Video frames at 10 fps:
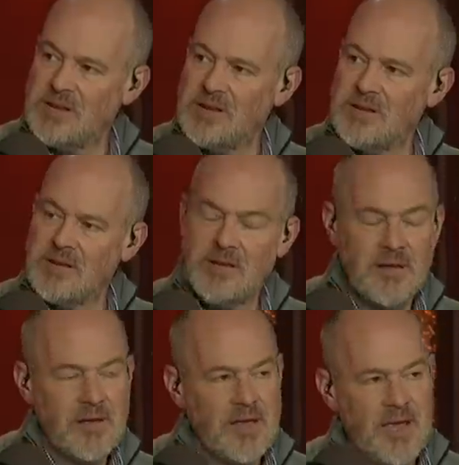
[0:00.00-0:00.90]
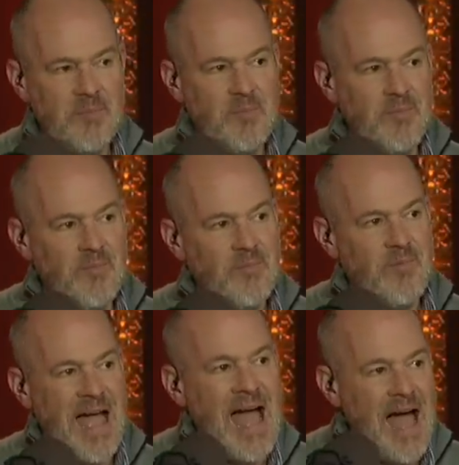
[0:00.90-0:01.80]
that he
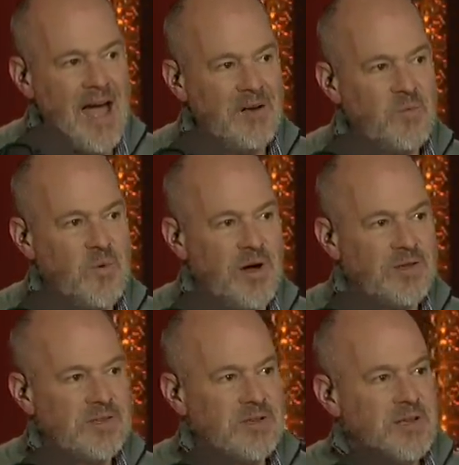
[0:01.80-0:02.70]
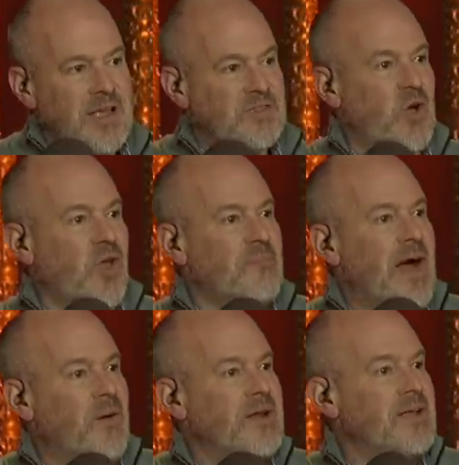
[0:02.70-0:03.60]
had was it's all
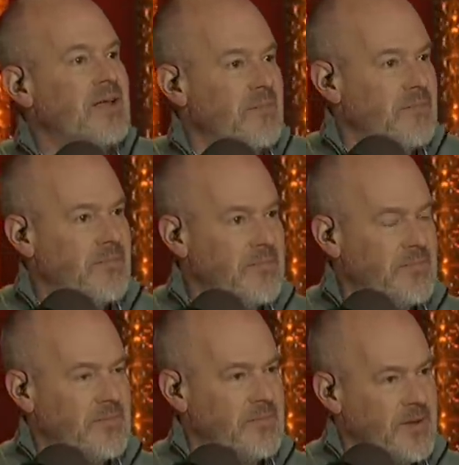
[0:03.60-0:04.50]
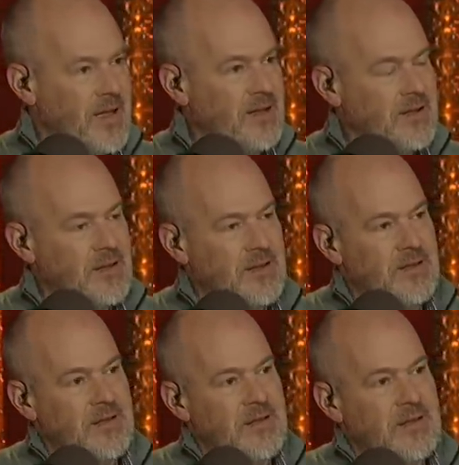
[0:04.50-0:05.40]
about him. Okay,
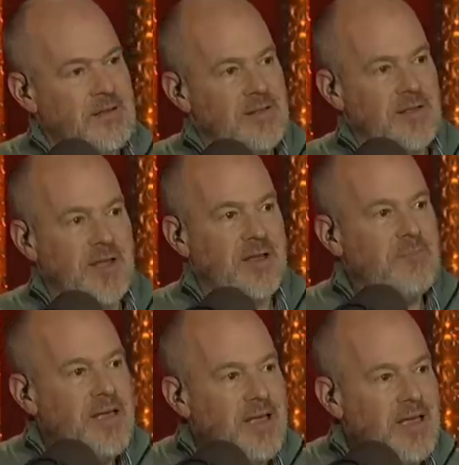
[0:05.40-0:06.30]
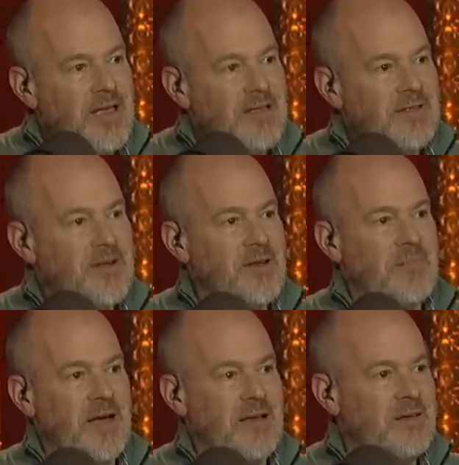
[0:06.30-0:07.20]
look at me, look at
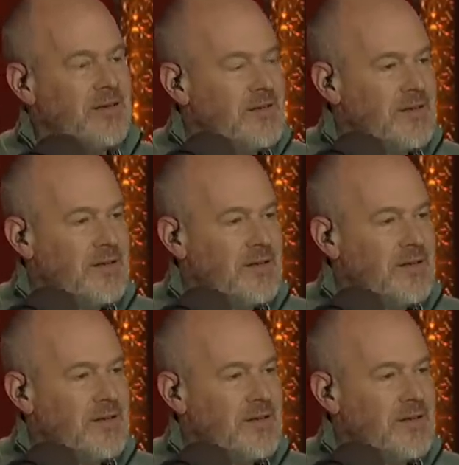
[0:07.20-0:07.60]
my